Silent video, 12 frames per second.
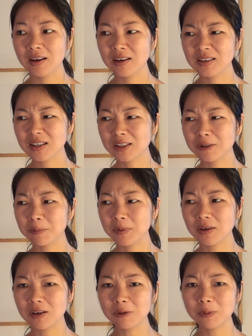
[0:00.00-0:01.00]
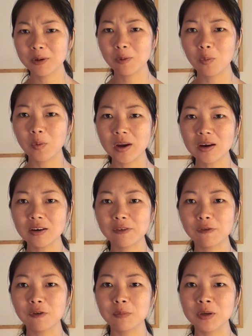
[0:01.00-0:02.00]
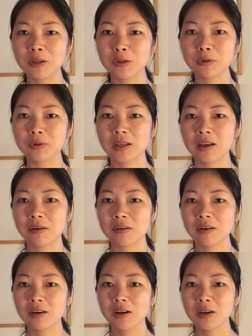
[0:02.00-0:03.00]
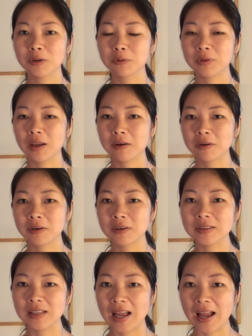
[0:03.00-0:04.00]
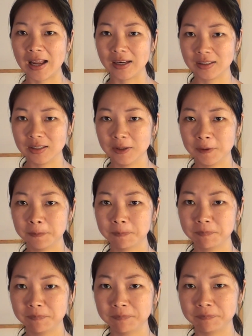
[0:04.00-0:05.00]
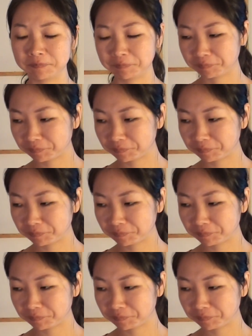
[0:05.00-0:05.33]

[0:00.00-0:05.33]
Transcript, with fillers: It just would be a little bit weird for me to tell, to tell her that. Mm.